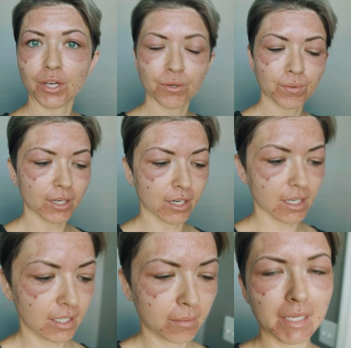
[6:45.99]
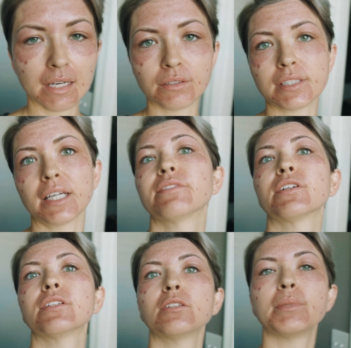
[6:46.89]
though, we are gonna be outside for
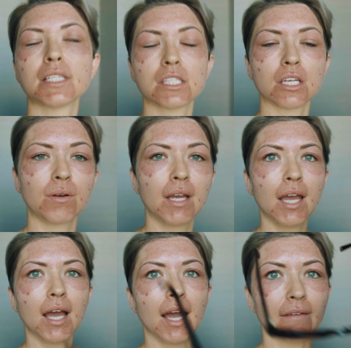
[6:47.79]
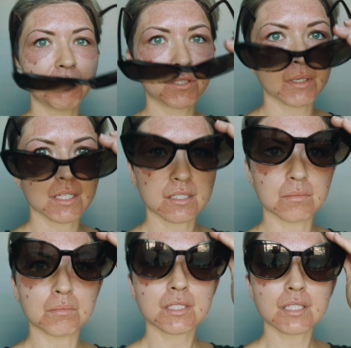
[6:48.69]
a little bit, so have to wear
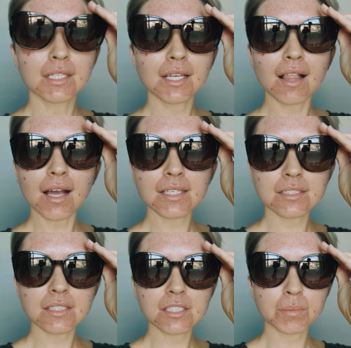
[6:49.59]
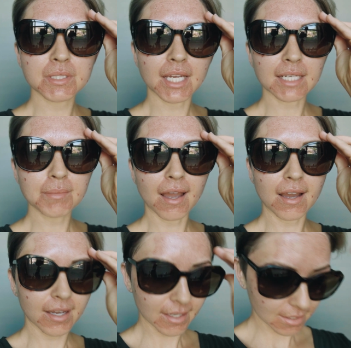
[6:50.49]
some sunglasses to protect my
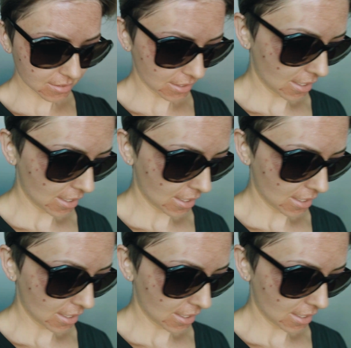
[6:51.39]
eyes